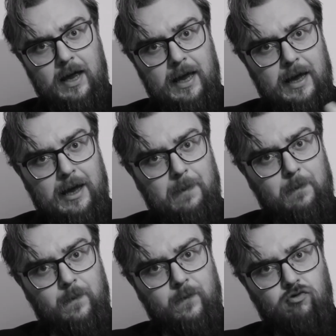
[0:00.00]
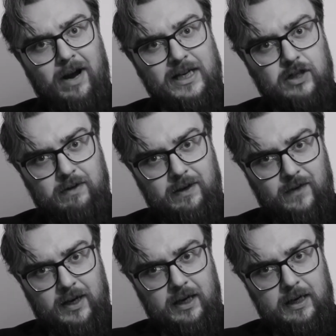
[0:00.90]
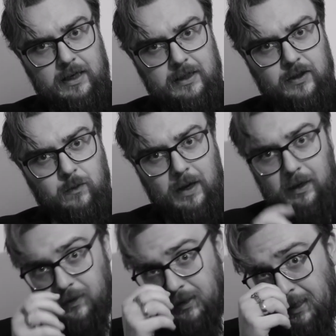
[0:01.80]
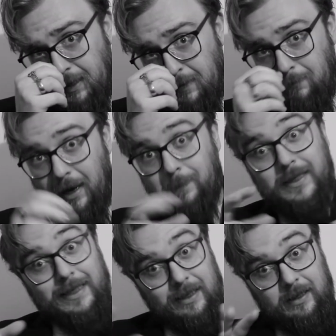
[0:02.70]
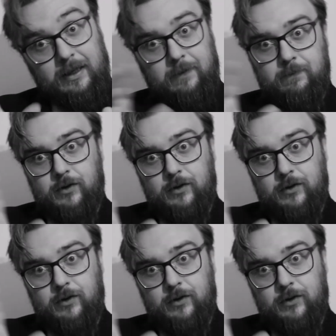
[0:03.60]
writery thingies, as well as my particular